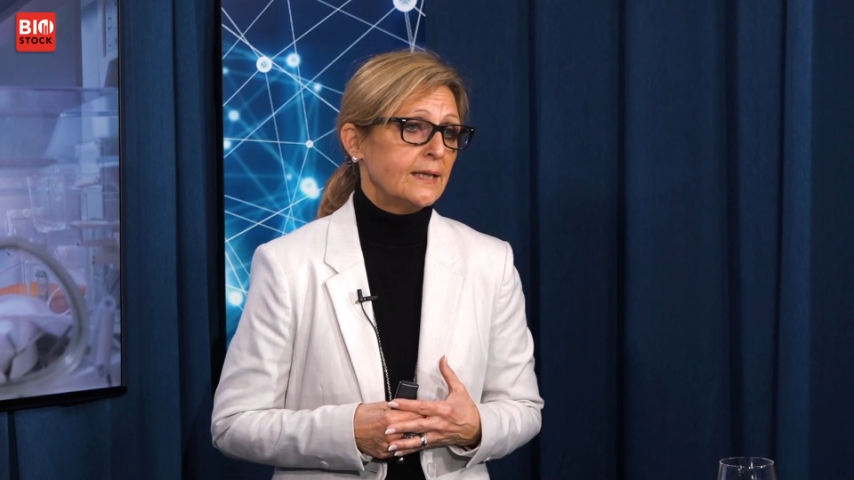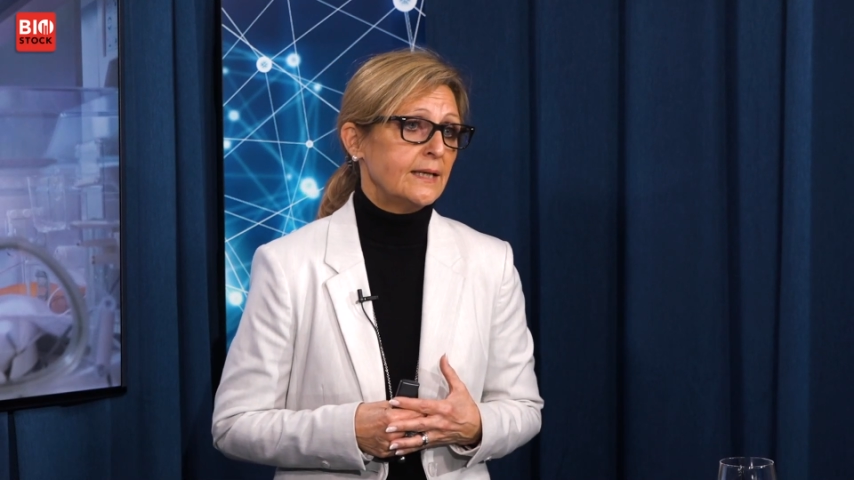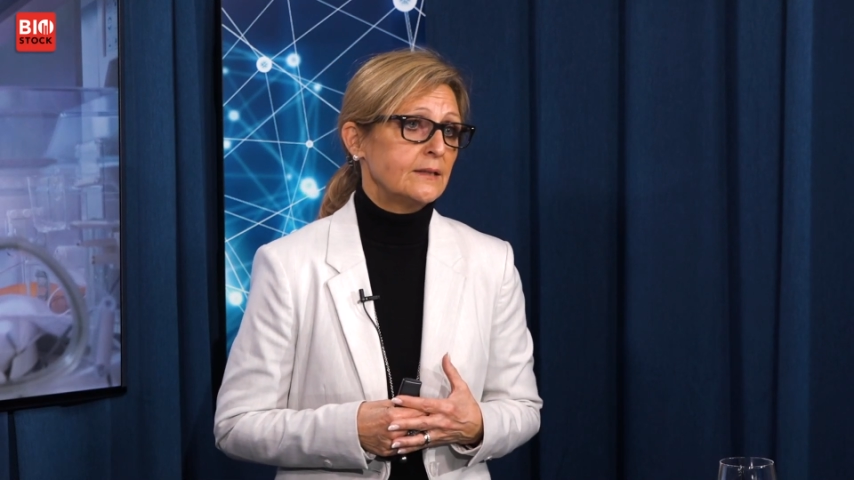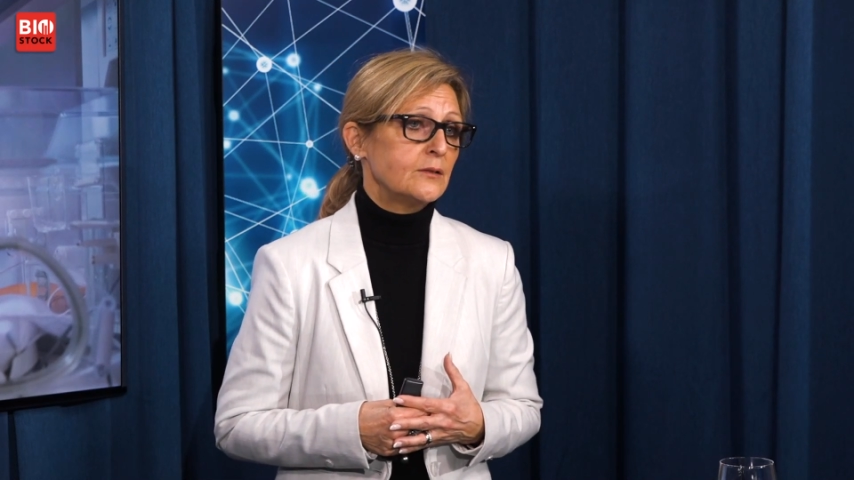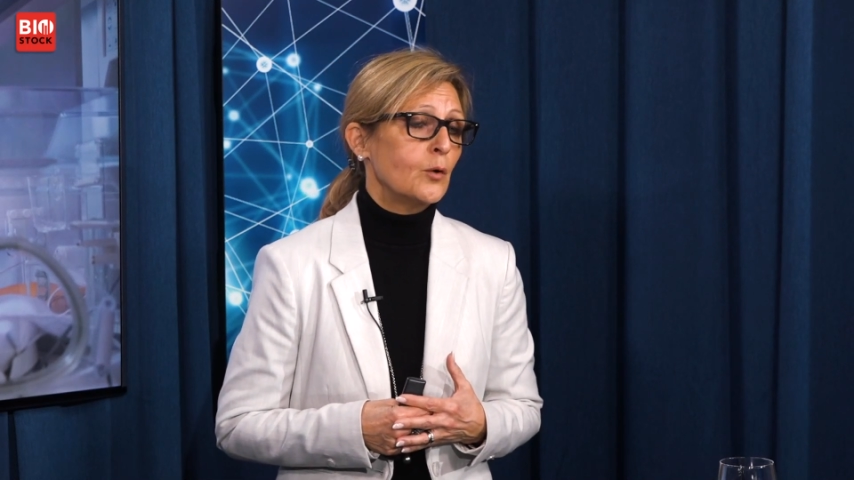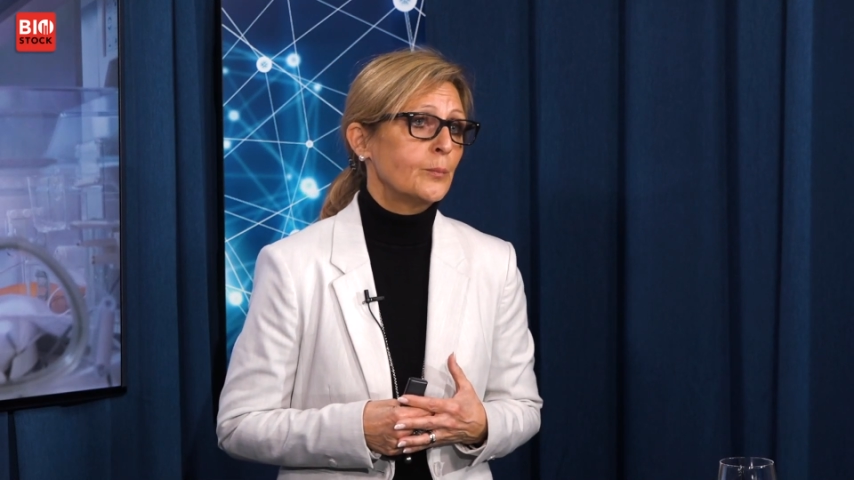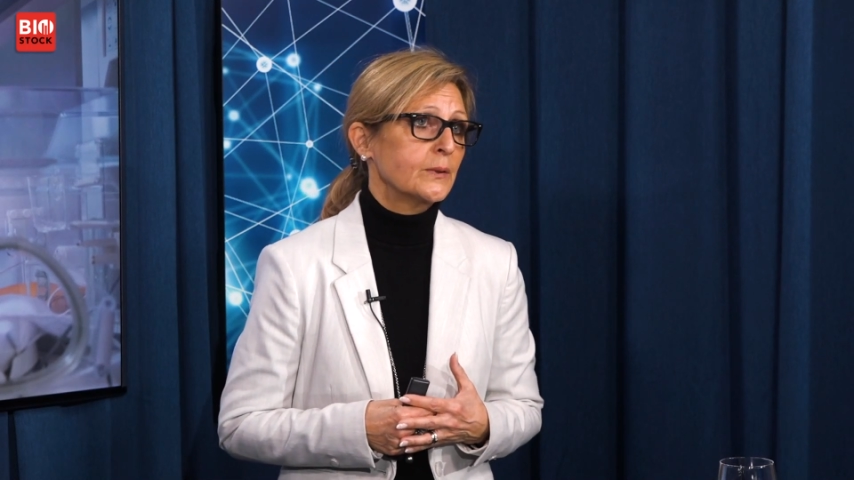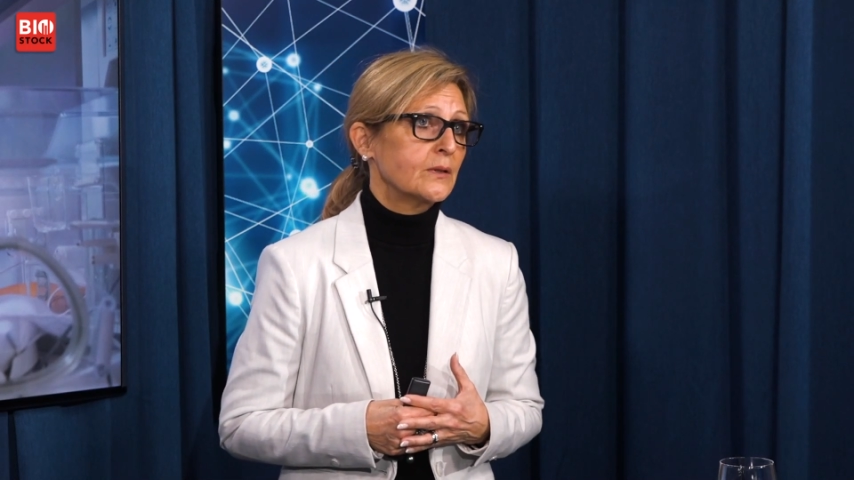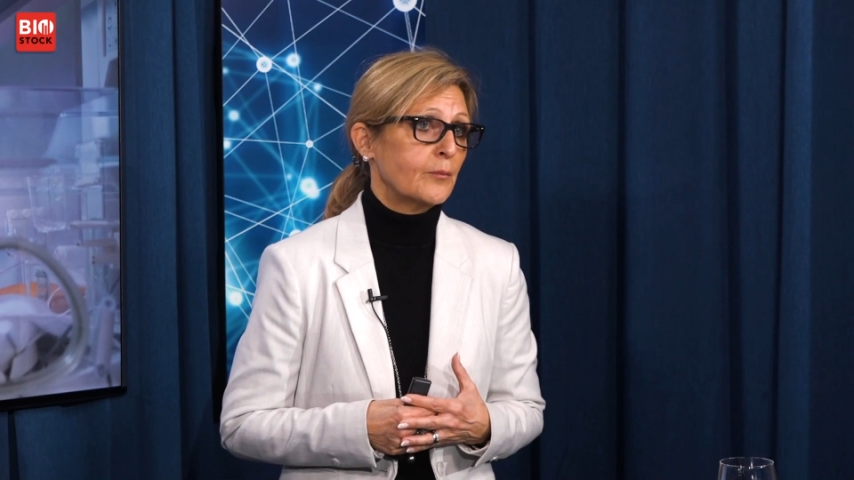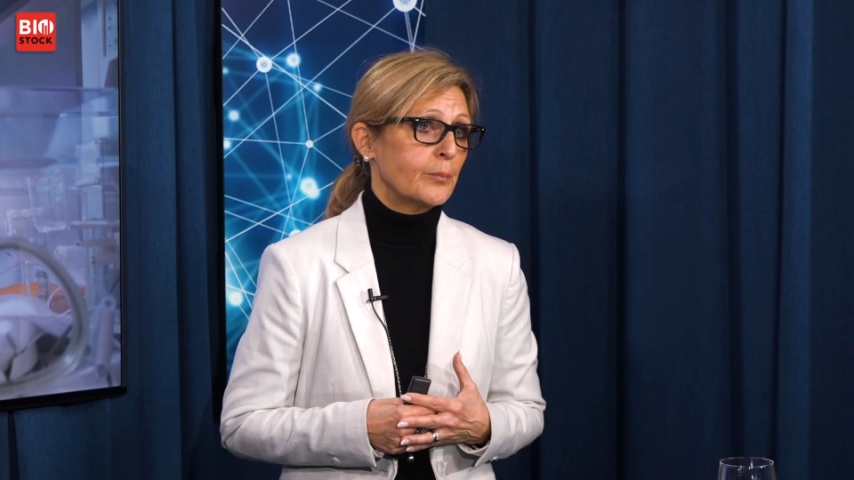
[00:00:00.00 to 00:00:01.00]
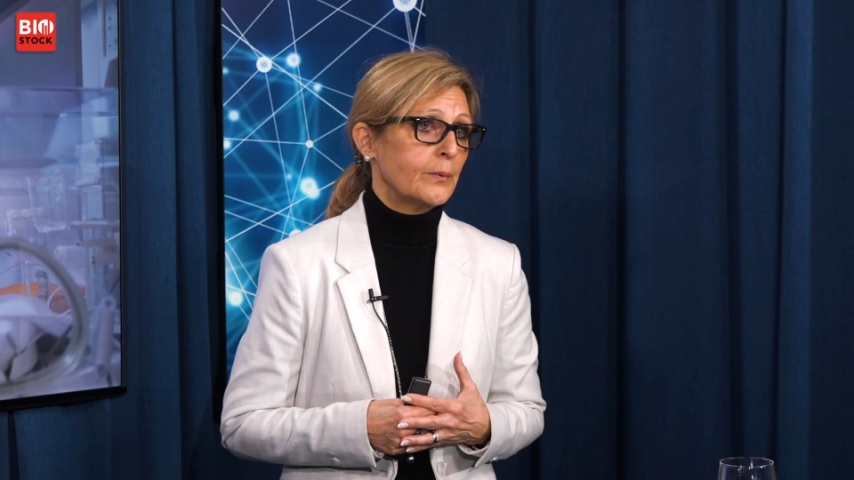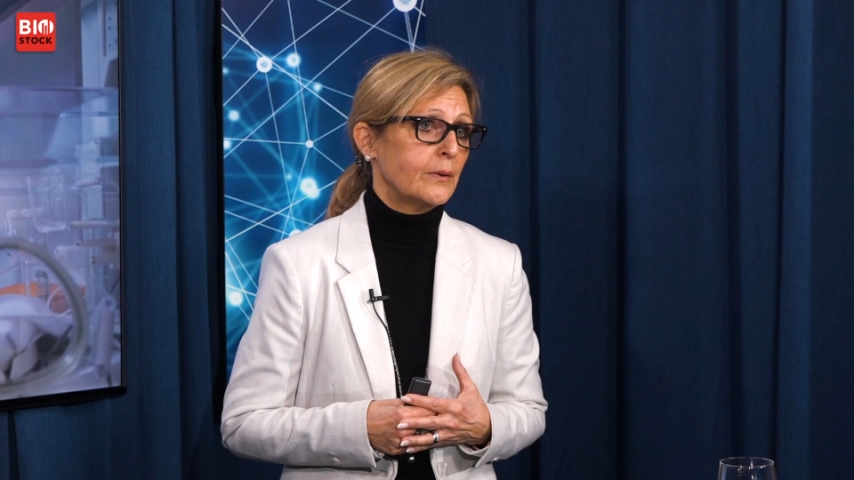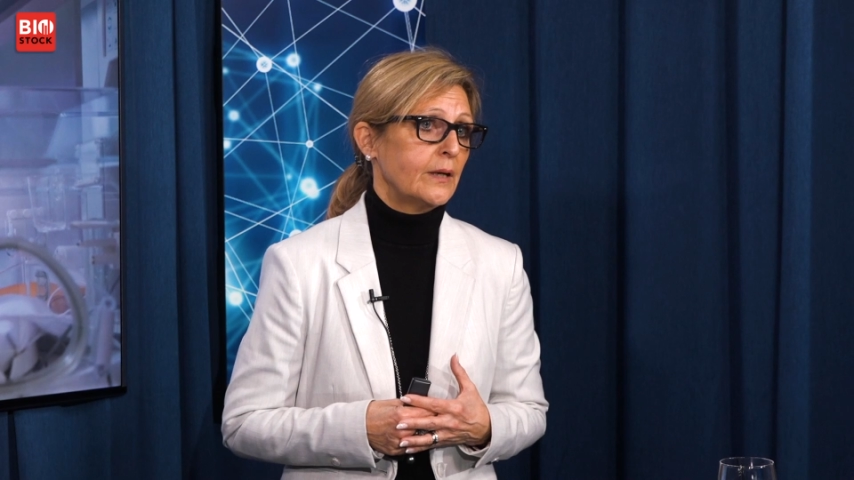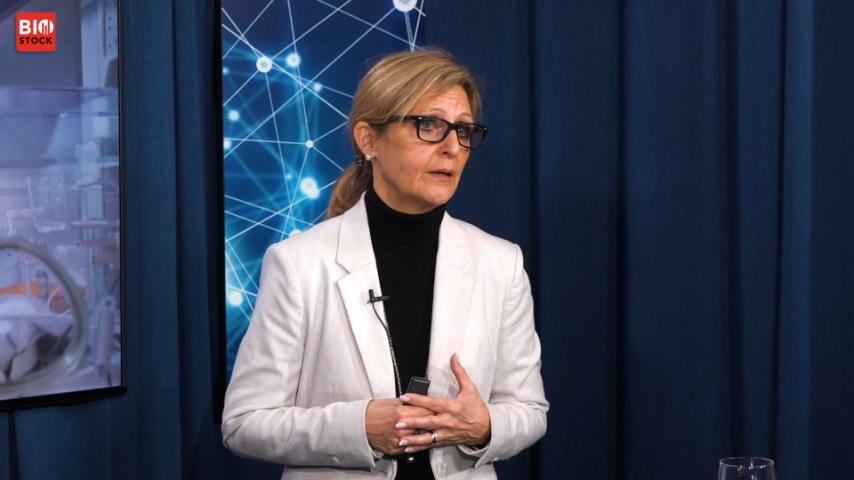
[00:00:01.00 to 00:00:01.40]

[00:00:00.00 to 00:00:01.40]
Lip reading: and it opened up